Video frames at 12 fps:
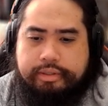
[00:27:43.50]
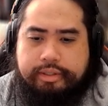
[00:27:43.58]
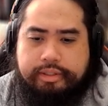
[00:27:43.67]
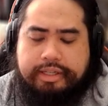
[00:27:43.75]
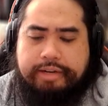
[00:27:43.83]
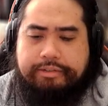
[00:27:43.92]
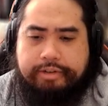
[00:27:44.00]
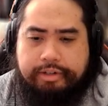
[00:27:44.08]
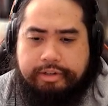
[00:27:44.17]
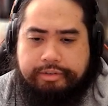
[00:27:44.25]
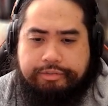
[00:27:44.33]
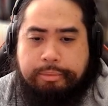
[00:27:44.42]

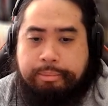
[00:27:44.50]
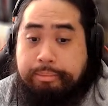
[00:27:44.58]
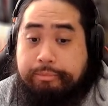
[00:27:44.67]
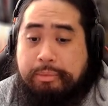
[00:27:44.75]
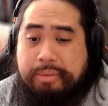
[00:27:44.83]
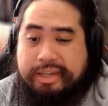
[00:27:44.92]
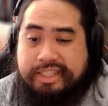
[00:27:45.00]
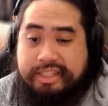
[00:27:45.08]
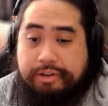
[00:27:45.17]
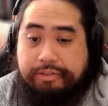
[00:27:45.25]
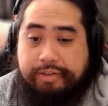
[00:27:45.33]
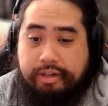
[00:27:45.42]
Definitely. For
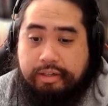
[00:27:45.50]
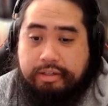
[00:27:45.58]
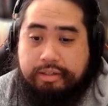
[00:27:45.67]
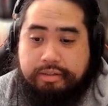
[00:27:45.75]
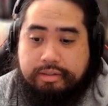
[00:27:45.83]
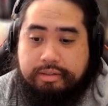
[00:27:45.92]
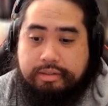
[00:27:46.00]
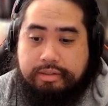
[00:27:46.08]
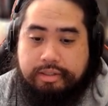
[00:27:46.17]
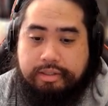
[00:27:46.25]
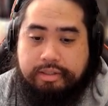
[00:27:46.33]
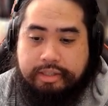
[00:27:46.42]
myself, at least.
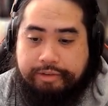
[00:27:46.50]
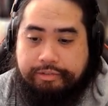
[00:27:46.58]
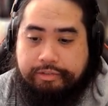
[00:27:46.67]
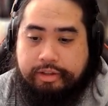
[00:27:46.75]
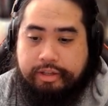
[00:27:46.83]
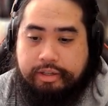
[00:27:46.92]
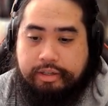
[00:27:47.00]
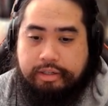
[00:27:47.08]
Definitely